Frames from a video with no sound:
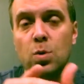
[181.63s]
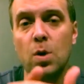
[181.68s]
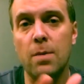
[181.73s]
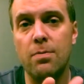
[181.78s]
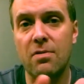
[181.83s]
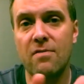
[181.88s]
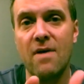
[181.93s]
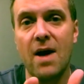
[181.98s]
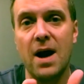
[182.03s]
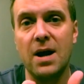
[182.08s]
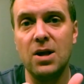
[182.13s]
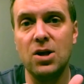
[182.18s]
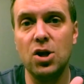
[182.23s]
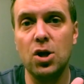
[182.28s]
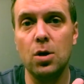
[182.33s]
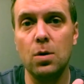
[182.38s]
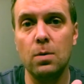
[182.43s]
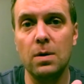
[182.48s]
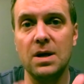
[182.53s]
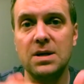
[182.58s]
we're providing
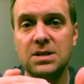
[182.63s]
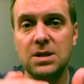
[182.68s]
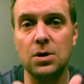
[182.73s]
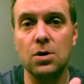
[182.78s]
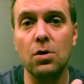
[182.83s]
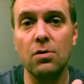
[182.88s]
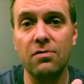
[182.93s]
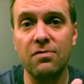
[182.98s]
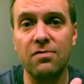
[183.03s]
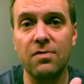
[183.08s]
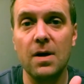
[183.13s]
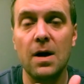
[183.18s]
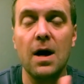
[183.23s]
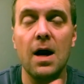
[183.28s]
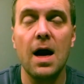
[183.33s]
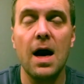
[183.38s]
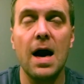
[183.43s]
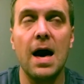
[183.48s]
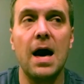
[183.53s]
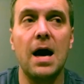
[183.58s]
you is enough,
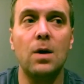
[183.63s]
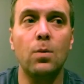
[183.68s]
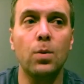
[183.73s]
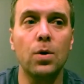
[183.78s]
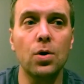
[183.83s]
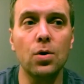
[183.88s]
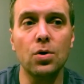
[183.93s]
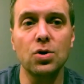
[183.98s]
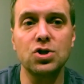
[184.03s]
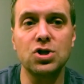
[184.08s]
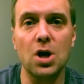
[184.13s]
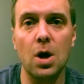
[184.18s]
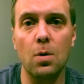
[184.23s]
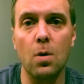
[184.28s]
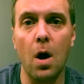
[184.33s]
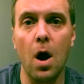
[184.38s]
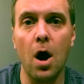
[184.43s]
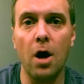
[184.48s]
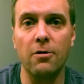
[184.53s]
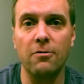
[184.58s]
and we
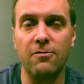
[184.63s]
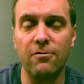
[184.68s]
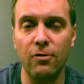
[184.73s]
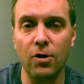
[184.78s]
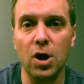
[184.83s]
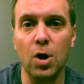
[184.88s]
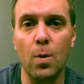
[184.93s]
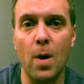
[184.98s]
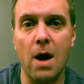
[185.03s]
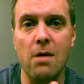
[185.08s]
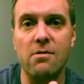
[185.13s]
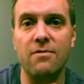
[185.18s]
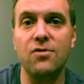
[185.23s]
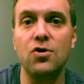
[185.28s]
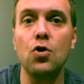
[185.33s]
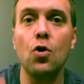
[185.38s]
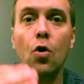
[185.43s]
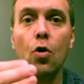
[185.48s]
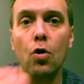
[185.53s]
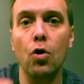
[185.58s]
also aren't fully aware of
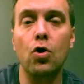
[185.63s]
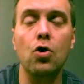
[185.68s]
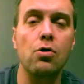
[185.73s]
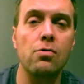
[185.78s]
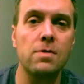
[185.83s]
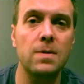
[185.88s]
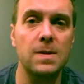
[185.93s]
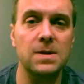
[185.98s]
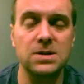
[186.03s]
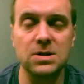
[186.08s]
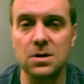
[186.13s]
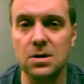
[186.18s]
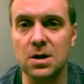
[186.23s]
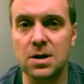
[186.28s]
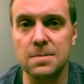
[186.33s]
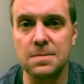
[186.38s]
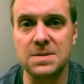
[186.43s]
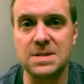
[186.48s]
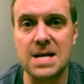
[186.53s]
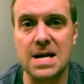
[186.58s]
your current
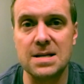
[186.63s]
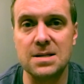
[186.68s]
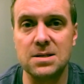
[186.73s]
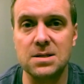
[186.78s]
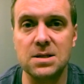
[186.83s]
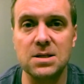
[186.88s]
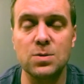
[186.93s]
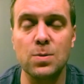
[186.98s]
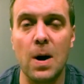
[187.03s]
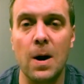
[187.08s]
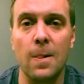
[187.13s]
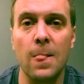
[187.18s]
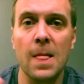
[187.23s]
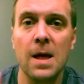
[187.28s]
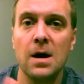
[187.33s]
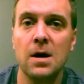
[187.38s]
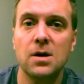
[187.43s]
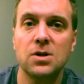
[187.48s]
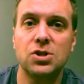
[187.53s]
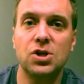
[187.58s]
circumstances as well.
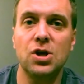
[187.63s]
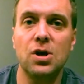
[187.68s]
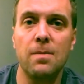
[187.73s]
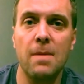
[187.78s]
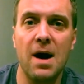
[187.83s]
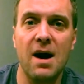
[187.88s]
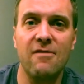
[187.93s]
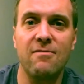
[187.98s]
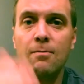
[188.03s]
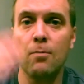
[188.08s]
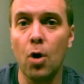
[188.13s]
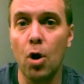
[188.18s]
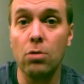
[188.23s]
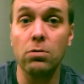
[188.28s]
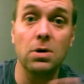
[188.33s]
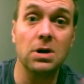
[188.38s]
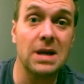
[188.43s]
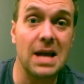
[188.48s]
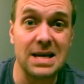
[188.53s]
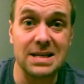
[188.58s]
So you may have more
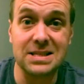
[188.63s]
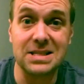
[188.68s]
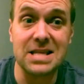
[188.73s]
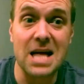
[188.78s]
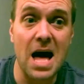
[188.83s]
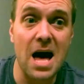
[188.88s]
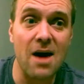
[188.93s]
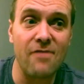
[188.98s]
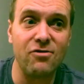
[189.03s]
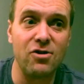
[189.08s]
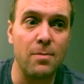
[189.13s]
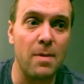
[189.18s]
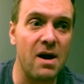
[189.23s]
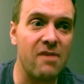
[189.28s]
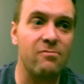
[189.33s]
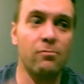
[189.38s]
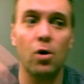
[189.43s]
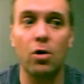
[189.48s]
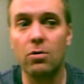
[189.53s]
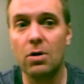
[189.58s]
or less staff, you may
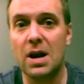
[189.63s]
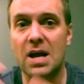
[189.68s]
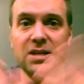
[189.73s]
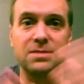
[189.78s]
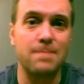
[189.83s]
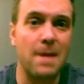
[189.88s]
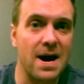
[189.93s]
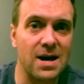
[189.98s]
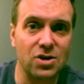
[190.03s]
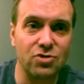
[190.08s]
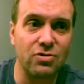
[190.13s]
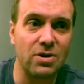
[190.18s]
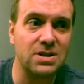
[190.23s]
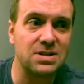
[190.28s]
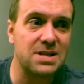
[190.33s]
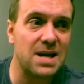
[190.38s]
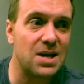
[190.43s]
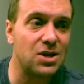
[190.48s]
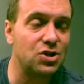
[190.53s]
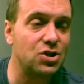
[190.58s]
have more or less bank
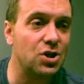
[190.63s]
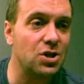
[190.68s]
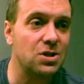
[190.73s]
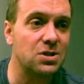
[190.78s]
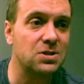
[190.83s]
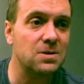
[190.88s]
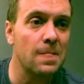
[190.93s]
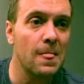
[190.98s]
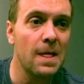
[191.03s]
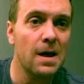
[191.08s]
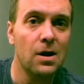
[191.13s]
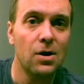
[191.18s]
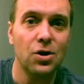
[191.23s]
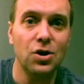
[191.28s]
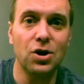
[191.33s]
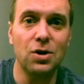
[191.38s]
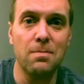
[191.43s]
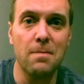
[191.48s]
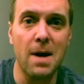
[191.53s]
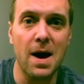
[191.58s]
transactions,
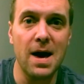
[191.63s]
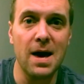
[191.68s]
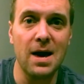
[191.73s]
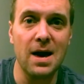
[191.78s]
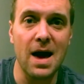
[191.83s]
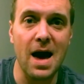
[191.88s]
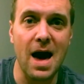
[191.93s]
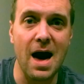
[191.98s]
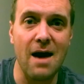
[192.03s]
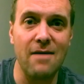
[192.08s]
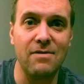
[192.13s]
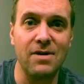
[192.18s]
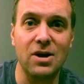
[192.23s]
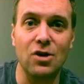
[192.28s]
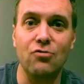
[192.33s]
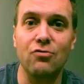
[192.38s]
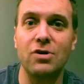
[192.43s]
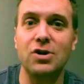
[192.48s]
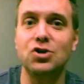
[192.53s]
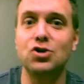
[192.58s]
you may have
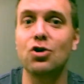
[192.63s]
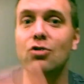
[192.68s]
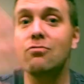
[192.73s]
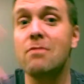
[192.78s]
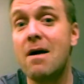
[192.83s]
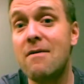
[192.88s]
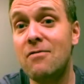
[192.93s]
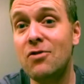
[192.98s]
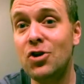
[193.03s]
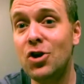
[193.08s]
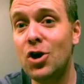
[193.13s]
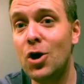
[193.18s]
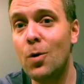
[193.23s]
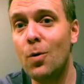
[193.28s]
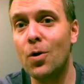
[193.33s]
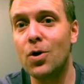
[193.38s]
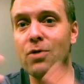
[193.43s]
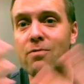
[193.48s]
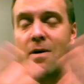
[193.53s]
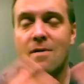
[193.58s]
increased your revenue,
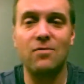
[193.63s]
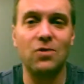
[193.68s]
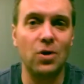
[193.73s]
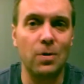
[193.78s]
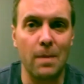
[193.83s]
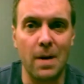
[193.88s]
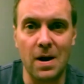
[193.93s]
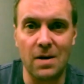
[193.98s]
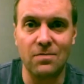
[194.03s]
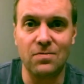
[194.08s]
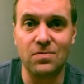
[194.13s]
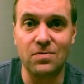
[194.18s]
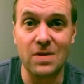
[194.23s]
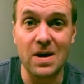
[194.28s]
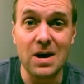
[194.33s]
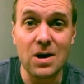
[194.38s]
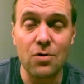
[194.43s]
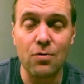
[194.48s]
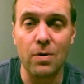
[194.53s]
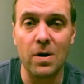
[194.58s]
or your revenue may have
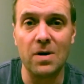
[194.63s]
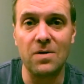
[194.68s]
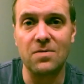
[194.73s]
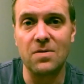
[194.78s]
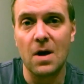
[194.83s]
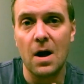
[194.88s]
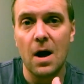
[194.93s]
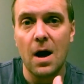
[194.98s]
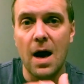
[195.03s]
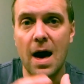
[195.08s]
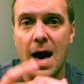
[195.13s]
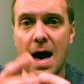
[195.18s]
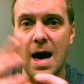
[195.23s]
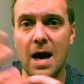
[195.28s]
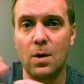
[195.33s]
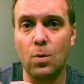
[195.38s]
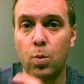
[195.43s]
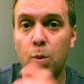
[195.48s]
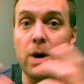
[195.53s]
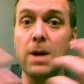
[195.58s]
decreased,
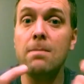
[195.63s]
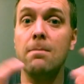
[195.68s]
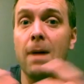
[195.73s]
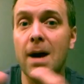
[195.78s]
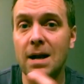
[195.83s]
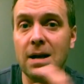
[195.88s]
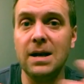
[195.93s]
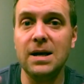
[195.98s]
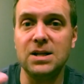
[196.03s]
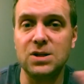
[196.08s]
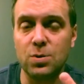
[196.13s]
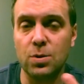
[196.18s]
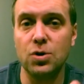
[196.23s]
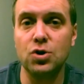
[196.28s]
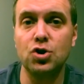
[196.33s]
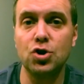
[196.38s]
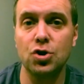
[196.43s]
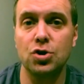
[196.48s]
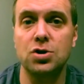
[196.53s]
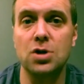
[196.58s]
and we may need to
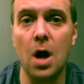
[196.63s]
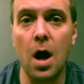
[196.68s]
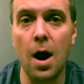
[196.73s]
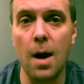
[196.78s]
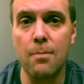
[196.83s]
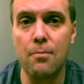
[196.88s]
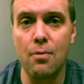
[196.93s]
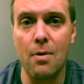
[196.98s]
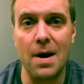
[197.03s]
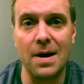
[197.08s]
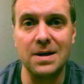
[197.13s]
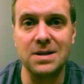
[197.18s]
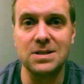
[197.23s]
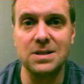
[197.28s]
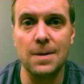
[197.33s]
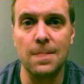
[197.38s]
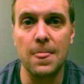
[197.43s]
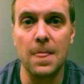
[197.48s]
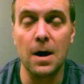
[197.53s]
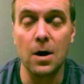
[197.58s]
adjust our
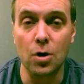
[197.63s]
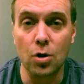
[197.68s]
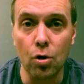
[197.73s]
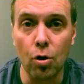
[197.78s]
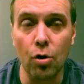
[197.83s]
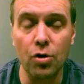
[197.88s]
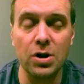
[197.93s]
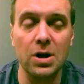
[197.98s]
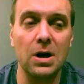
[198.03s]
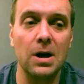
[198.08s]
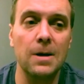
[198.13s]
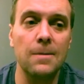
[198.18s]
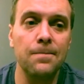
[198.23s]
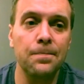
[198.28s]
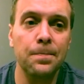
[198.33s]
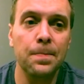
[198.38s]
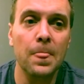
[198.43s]
pricing accordingly.